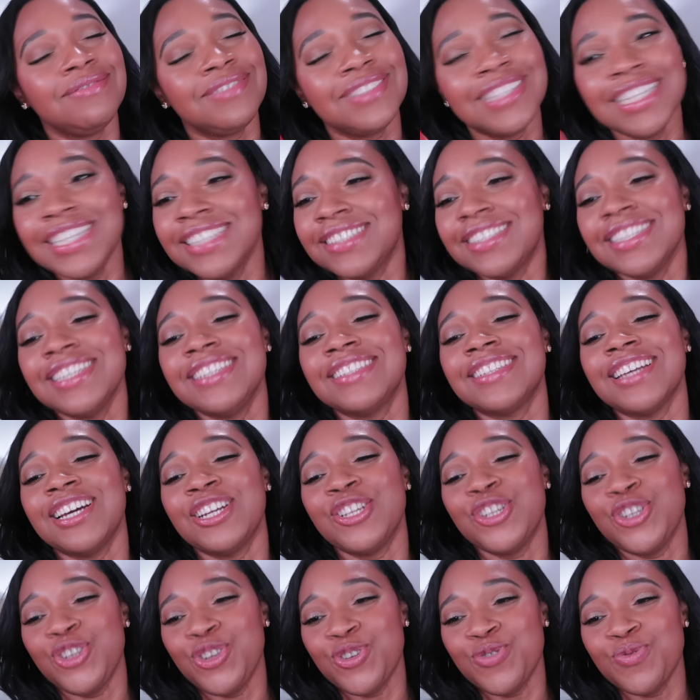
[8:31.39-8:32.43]
is
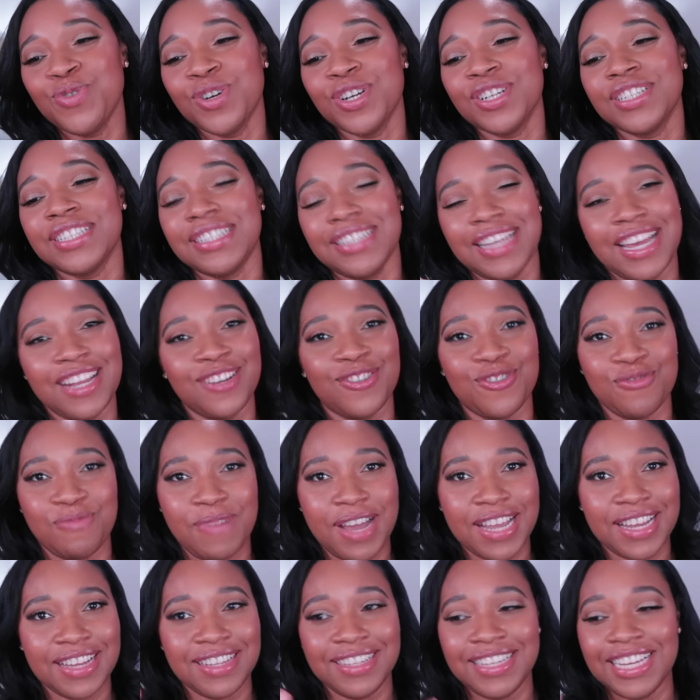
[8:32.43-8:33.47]
a newer scent to
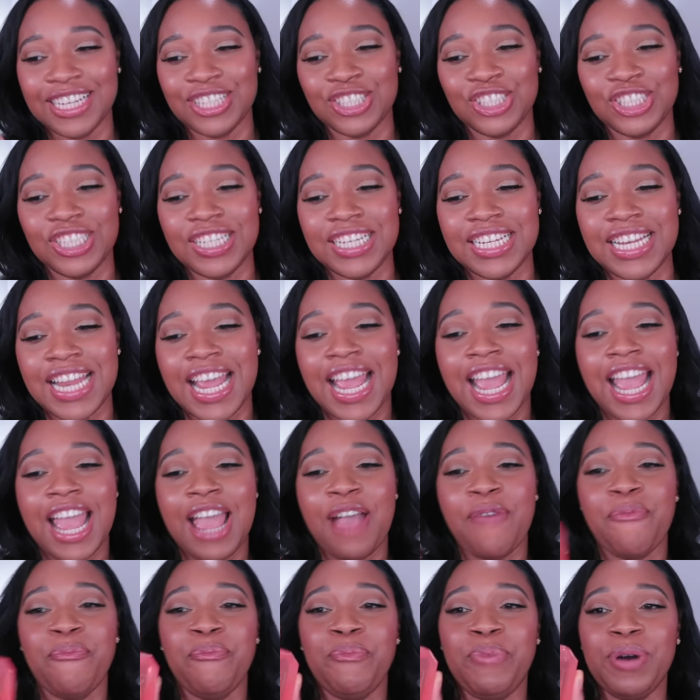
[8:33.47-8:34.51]
my collection,
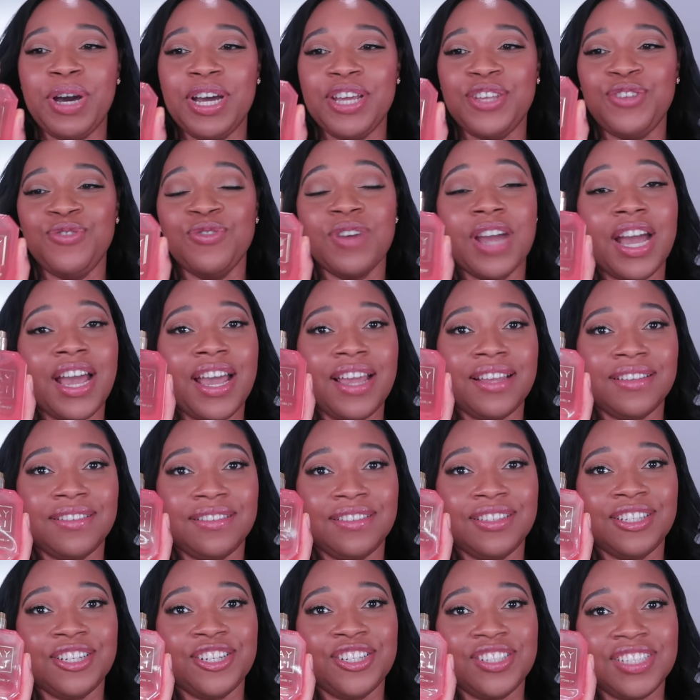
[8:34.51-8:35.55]
but you
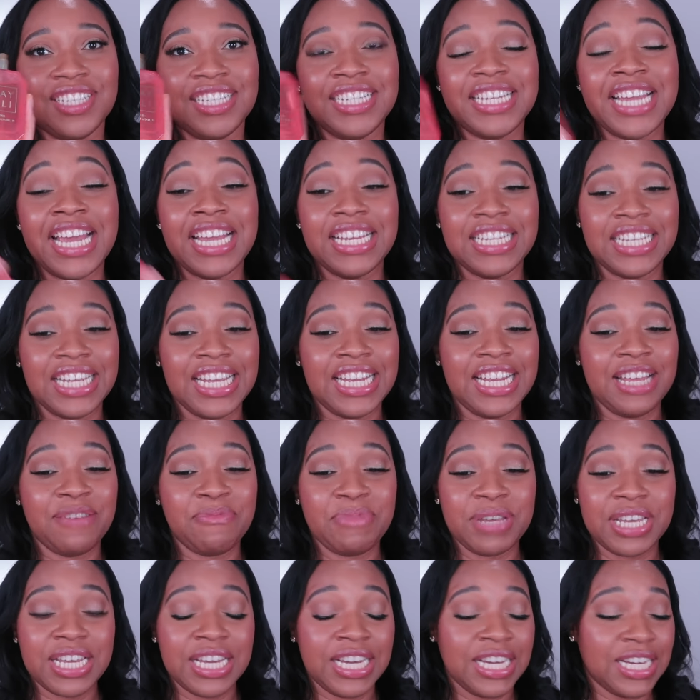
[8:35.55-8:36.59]
guys, there's a dent in
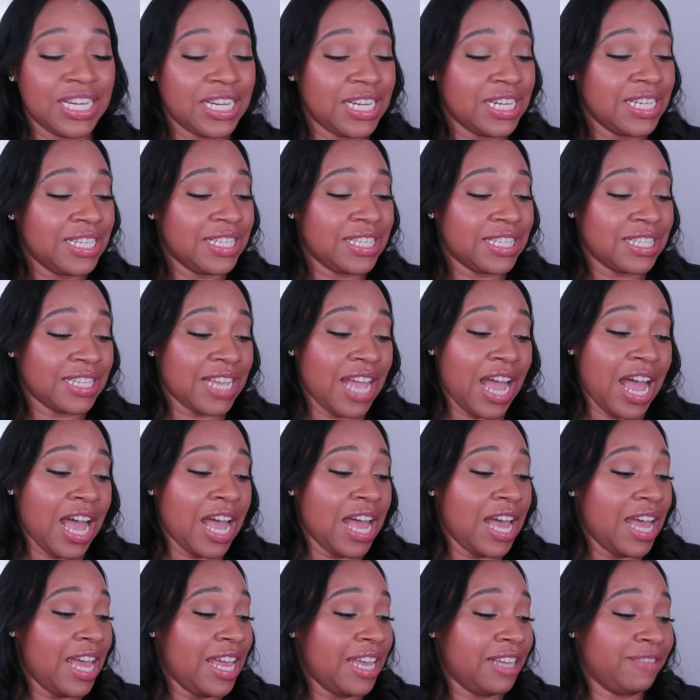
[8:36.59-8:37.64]
it because
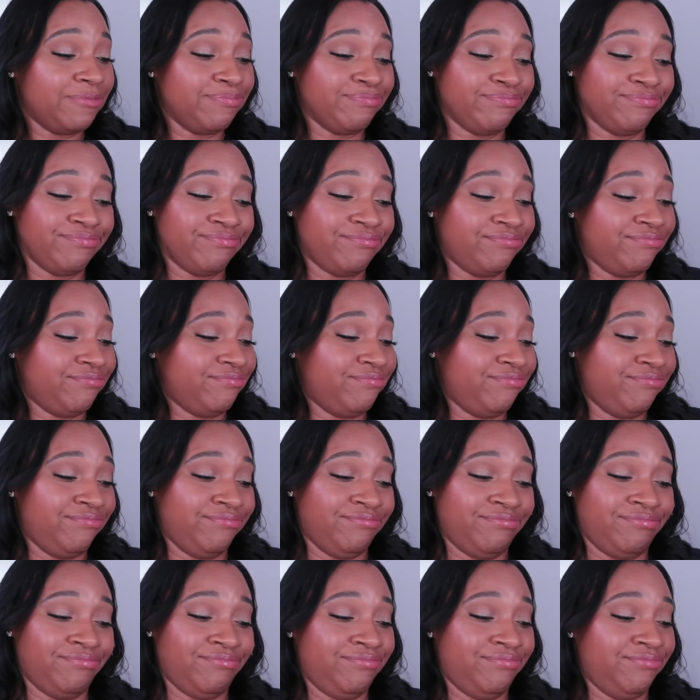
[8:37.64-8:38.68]
I've
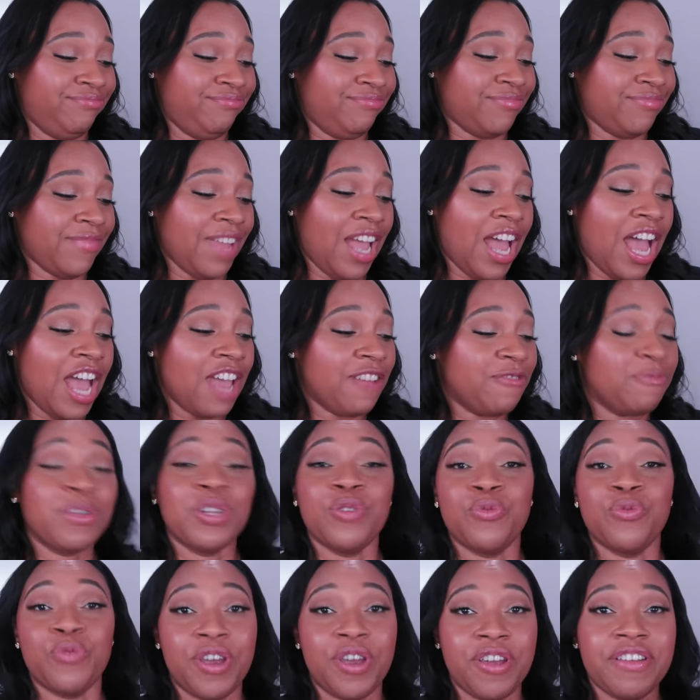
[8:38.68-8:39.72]

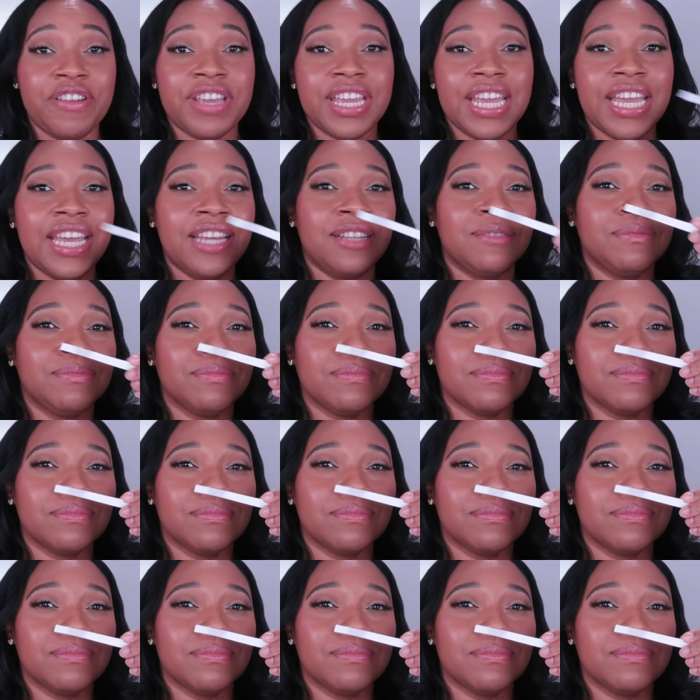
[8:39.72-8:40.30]
been wearing it,